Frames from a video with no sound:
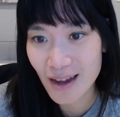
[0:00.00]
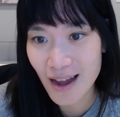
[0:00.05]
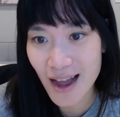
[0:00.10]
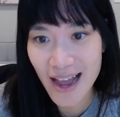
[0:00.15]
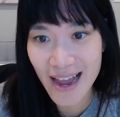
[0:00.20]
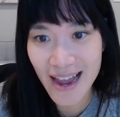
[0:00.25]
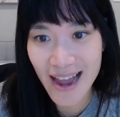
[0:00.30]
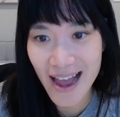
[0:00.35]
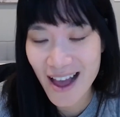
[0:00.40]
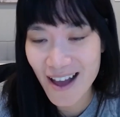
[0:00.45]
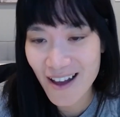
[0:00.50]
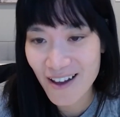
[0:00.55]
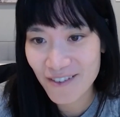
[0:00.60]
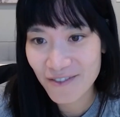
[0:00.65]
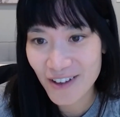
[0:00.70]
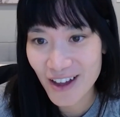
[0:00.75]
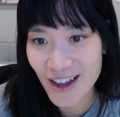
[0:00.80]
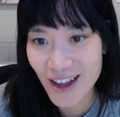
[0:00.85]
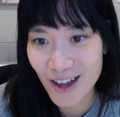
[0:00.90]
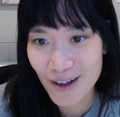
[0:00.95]
I have
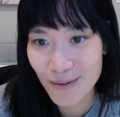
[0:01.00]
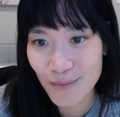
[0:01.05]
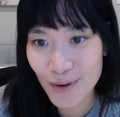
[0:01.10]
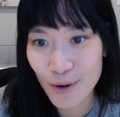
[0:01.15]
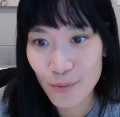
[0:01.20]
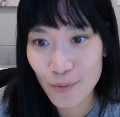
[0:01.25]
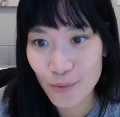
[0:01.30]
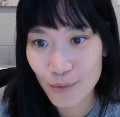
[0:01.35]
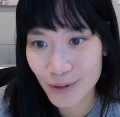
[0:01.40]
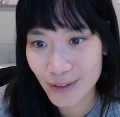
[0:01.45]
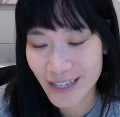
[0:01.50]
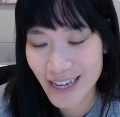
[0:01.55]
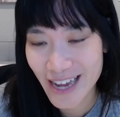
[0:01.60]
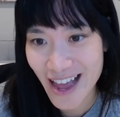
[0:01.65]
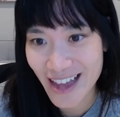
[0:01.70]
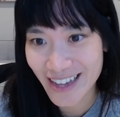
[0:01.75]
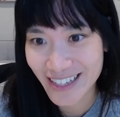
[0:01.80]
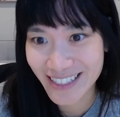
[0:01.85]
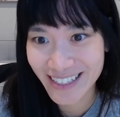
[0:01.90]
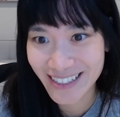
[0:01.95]
a really
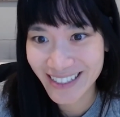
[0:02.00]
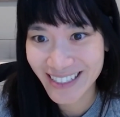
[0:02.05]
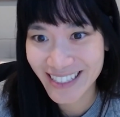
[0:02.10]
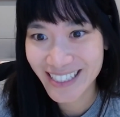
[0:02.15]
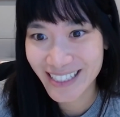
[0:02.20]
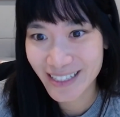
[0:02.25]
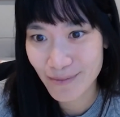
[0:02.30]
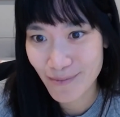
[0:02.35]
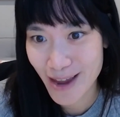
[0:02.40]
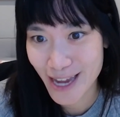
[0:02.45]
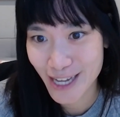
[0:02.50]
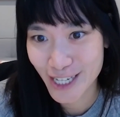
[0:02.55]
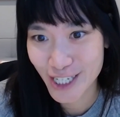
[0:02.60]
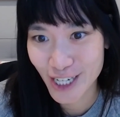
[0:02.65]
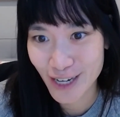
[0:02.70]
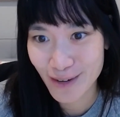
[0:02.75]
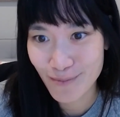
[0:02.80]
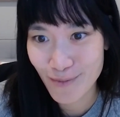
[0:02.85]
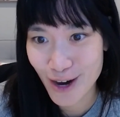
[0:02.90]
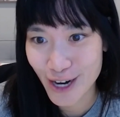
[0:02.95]
excellent demand
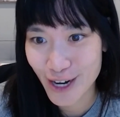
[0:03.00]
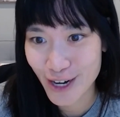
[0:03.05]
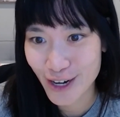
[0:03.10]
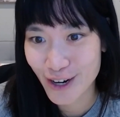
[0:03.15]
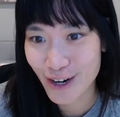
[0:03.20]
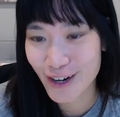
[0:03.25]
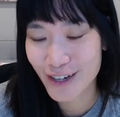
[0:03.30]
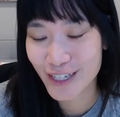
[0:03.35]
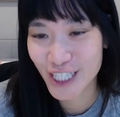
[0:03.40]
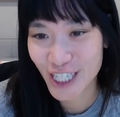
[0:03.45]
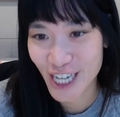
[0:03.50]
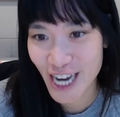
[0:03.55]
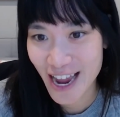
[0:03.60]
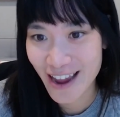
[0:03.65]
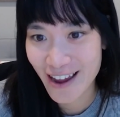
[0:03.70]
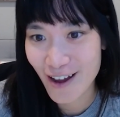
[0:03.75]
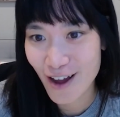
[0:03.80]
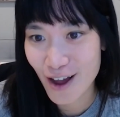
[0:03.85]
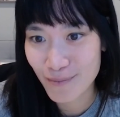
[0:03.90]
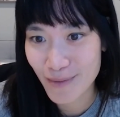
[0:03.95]
gen marketer,
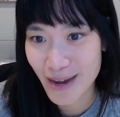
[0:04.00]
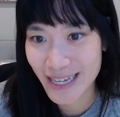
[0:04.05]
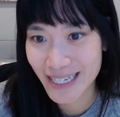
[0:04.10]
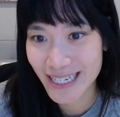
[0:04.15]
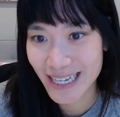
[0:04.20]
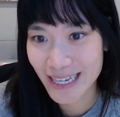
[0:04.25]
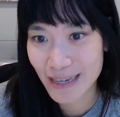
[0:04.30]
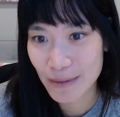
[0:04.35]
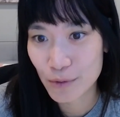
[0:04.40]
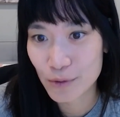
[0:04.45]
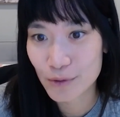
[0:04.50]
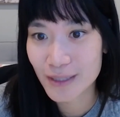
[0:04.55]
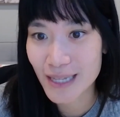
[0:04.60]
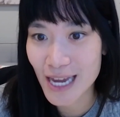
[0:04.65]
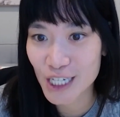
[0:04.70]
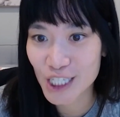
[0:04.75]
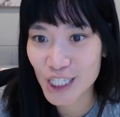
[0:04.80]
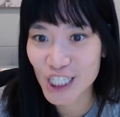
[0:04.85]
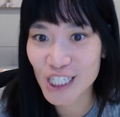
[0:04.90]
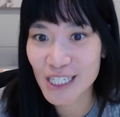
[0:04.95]
Jay, on my team, who's
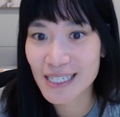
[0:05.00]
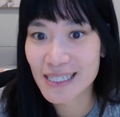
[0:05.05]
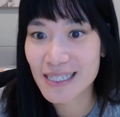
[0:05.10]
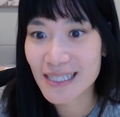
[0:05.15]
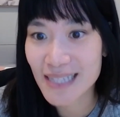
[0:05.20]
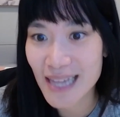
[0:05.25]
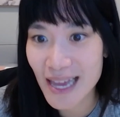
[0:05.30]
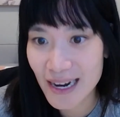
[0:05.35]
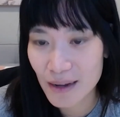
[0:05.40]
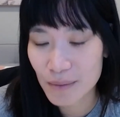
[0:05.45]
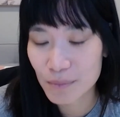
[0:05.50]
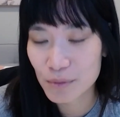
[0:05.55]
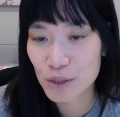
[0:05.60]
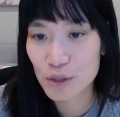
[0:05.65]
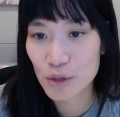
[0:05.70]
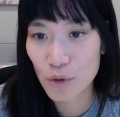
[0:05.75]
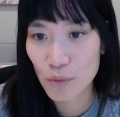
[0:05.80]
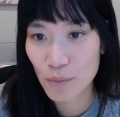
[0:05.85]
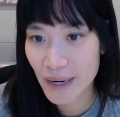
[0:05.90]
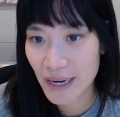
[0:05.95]
actually set up
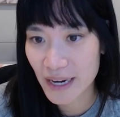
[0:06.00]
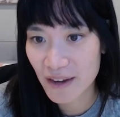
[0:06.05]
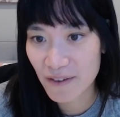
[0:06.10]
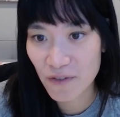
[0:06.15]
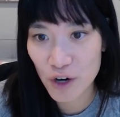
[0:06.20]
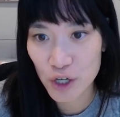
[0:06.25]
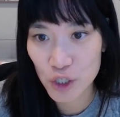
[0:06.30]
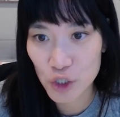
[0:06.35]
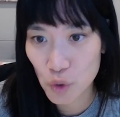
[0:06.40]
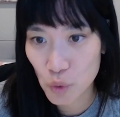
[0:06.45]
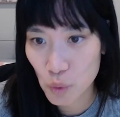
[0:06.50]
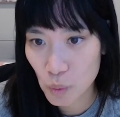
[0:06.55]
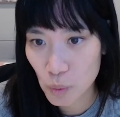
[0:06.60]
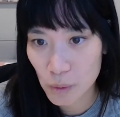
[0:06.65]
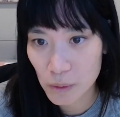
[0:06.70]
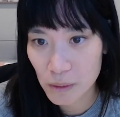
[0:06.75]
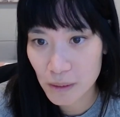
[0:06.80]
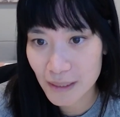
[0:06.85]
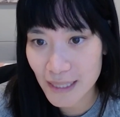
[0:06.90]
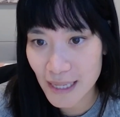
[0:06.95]
so many of our
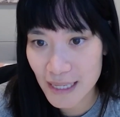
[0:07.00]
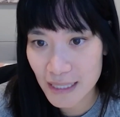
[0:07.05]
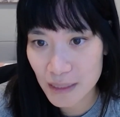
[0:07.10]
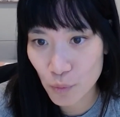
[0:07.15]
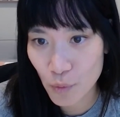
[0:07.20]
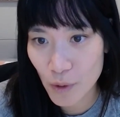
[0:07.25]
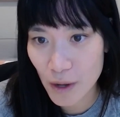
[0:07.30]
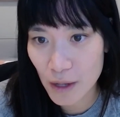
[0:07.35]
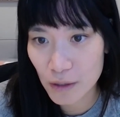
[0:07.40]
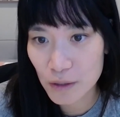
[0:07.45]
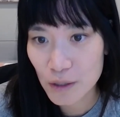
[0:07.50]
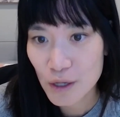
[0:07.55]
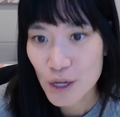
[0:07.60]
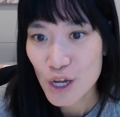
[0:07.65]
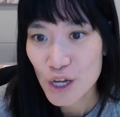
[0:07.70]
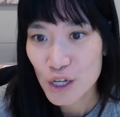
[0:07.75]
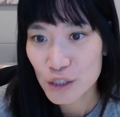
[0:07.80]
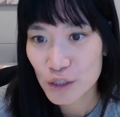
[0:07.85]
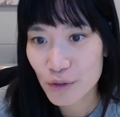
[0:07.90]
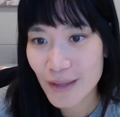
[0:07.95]
tools as well
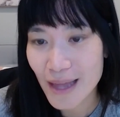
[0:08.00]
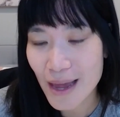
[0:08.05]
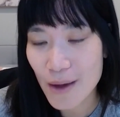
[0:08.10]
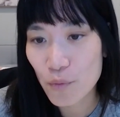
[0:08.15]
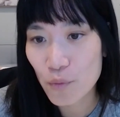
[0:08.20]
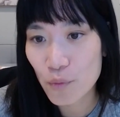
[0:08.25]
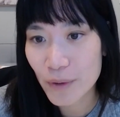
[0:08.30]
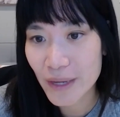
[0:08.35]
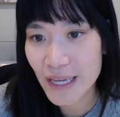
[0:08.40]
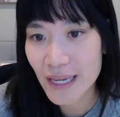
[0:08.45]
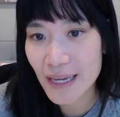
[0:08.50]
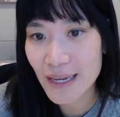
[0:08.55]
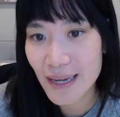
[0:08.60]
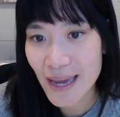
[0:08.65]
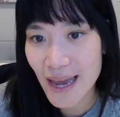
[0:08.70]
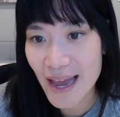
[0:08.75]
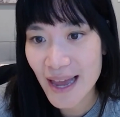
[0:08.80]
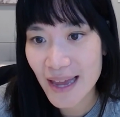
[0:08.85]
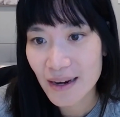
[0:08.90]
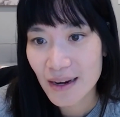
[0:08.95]
so that we
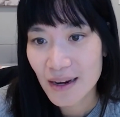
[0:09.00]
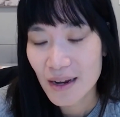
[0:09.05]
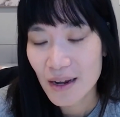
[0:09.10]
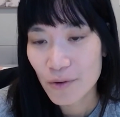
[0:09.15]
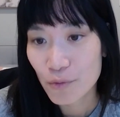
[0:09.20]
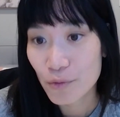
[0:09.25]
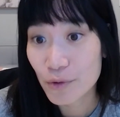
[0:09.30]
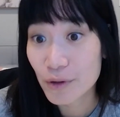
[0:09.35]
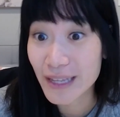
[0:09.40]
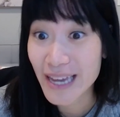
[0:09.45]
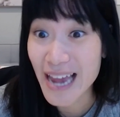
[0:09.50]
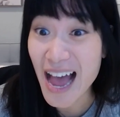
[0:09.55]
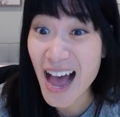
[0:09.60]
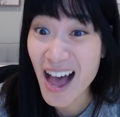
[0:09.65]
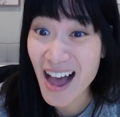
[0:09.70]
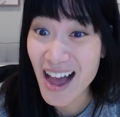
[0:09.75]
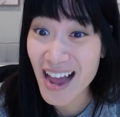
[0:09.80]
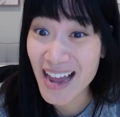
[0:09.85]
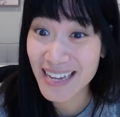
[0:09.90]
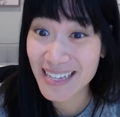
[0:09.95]
get really
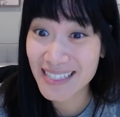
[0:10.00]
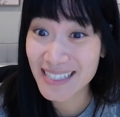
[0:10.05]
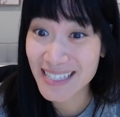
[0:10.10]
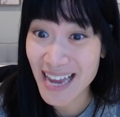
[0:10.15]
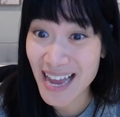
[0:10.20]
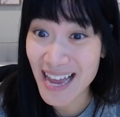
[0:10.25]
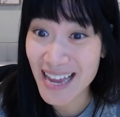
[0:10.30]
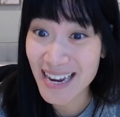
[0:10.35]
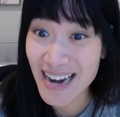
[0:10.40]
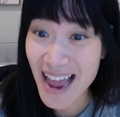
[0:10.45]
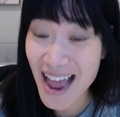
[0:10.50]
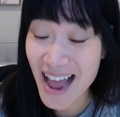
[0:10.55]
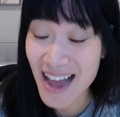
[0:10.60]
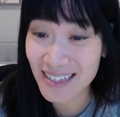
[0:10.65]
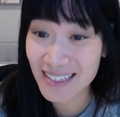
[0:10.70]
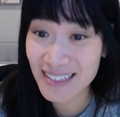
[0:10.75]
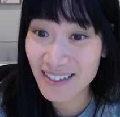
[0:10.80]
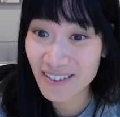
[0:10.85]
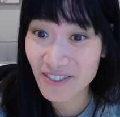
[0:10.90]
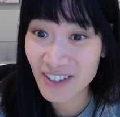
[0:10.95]
high intent
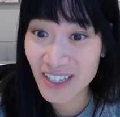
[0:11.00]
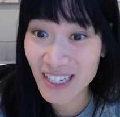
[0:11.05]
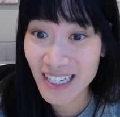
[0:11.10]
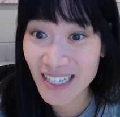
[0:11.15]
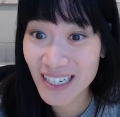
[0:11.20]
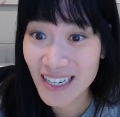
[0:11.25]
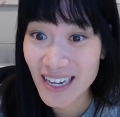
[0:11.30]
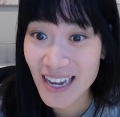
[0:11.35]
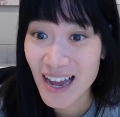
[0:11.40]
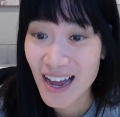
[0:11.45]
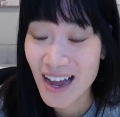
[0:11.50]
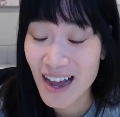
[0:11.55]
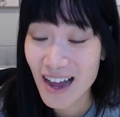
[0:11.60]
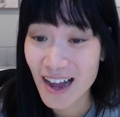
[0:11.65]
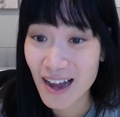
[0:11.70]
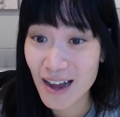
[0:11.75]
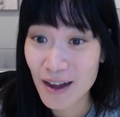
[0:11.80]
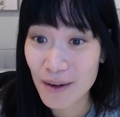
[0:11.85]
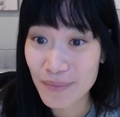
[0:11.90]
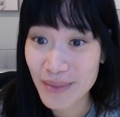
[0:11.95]
activity
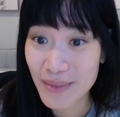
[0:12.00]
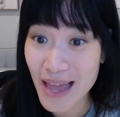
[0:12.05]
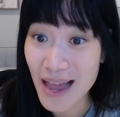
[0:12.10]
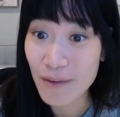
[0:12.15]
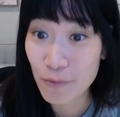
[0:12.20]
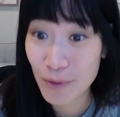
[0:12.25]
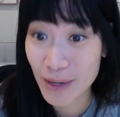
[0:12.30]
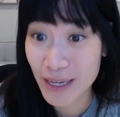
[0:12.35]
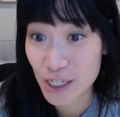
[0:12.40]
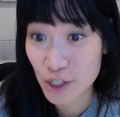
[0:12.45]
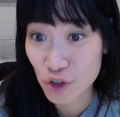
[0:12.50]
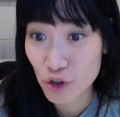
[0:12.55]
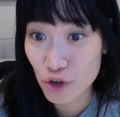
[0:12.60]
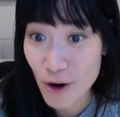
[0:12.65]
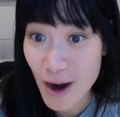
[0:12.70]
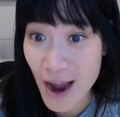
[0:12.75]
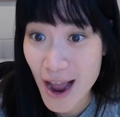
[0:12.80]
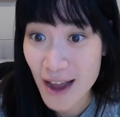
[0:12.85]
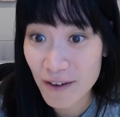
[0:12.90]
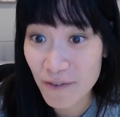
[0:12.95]
that we can
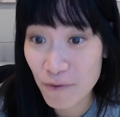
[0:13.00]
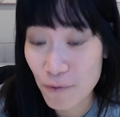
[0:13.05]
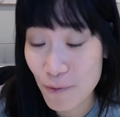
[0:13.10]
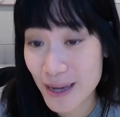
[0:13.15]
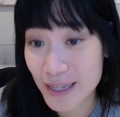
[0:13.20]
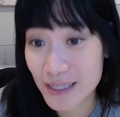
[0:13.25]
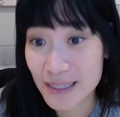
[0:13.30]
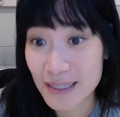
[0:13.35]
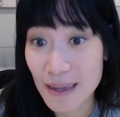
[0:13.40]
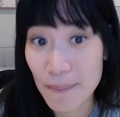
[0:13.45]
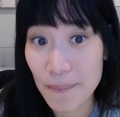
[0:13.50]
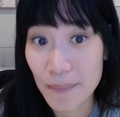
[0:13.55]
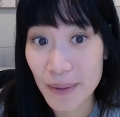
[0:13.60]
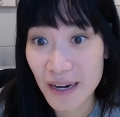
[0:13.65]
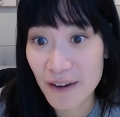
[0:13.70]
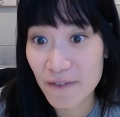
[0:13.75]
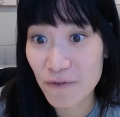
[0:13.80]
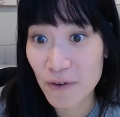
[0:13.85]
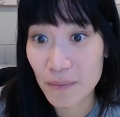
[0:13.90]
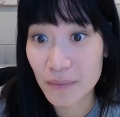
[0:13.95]
track when
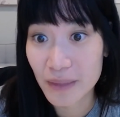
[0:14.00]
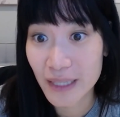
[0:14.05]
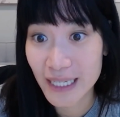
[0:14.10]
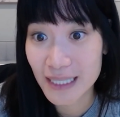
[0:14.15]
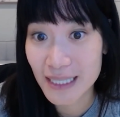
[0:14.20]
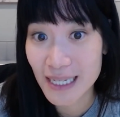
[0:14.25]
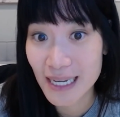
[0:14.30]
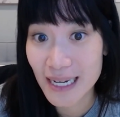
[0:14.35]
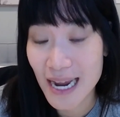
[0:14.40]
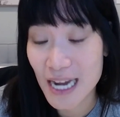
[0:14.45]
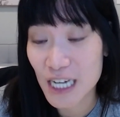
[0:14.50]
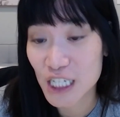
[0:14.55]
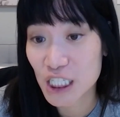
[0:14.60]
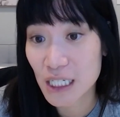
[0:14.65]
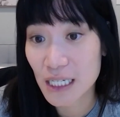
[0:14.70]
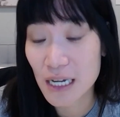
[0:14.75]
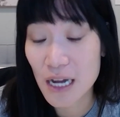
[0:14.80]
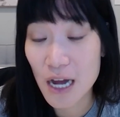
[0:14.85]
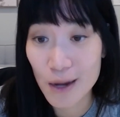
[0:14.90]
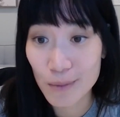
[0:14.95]
somebody from LinkedIn
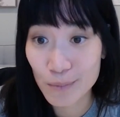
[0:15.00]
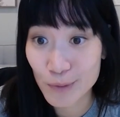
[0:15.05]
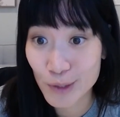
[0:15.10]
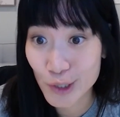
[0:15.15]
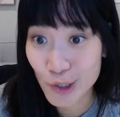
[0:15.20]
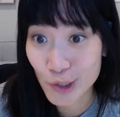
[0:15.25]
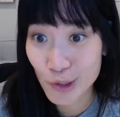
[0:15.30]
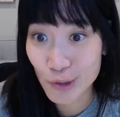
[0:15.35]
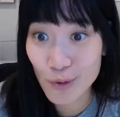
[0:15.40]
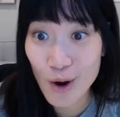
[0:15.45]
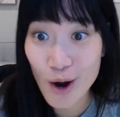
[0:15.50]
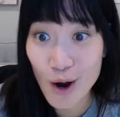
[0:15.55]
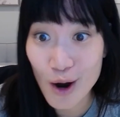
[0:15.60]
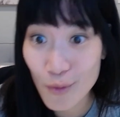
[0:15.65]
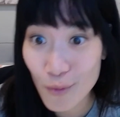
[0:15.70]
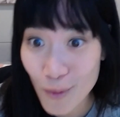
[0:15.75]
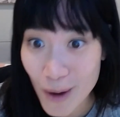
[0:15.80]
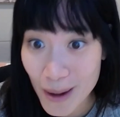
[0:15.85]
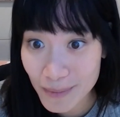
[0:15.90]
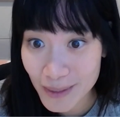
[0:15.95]
actually comes to our
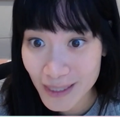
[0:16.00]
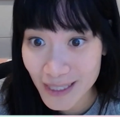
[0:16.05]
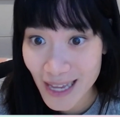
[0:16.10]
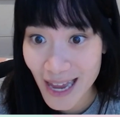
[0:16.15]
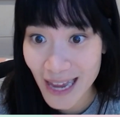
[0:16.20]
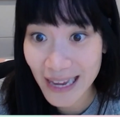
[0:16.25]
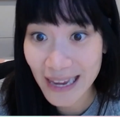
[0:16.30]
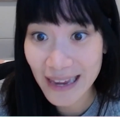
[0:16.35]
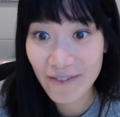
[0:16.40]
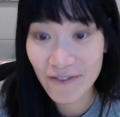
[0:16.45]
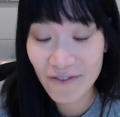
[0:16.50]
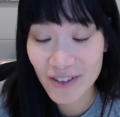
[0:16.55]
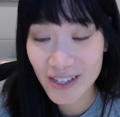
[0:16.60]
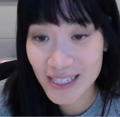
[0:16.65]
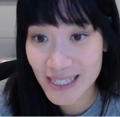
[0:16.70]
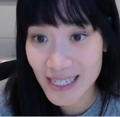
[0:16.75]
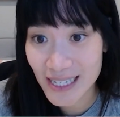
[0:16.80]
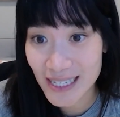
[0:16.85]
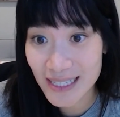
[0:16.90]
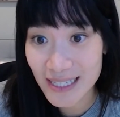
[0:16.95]
website and
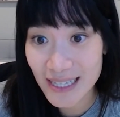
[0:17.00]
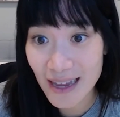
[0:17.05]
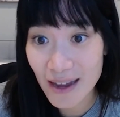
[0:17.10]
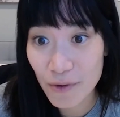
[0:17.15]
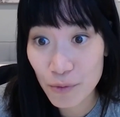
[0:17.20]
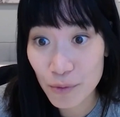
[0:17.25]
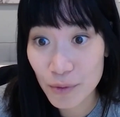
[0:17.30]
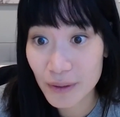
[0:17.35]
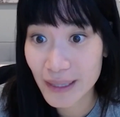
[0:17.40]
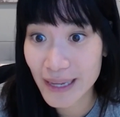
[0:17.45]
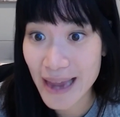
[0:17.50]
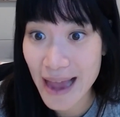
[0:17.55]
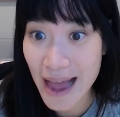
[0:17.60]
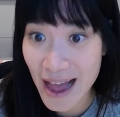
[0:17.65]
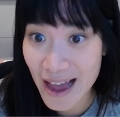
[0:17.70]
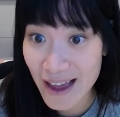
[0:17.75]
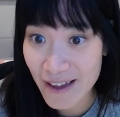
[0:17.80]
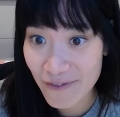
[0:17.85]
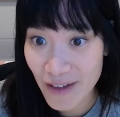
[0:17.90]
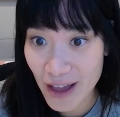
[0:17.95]
visits a really
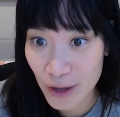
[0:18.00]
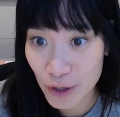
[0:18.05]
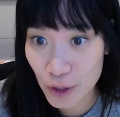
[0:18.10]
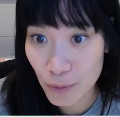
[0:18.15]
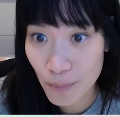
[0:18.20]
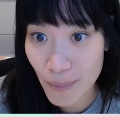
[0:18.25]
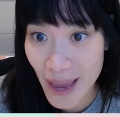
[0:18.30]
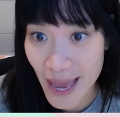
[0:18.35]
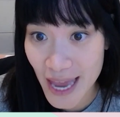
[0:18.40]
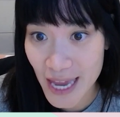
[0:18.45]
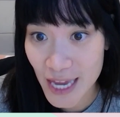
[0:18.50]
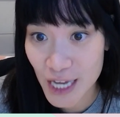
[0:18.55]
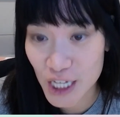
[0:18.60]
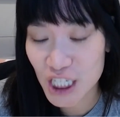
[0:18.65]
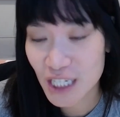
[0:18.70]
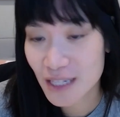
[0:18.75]
high value page.